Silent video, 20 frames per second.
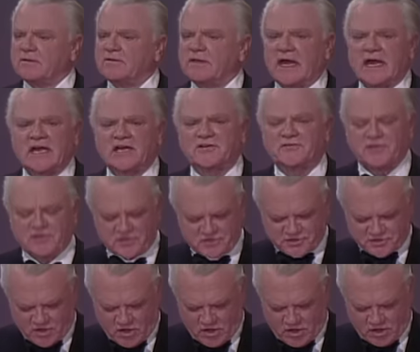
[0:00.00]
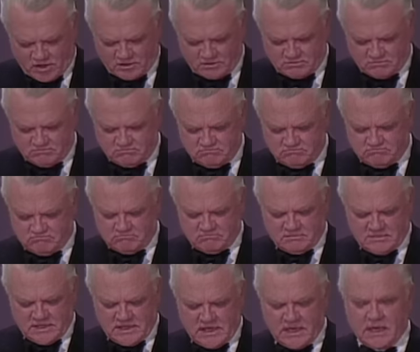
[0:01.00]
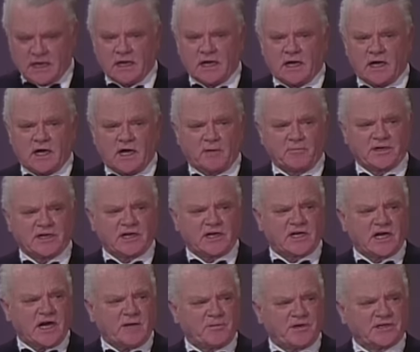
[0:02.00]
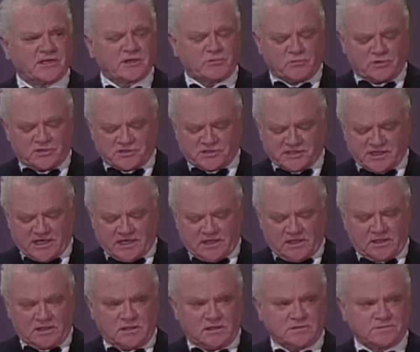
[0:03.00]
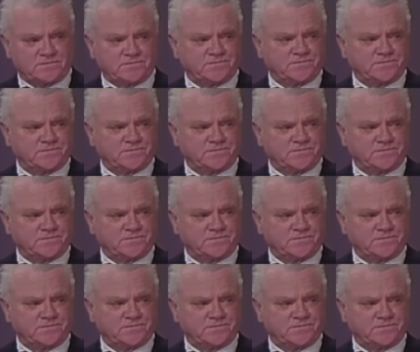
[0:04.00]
thanks for the song. How many copies it will sell?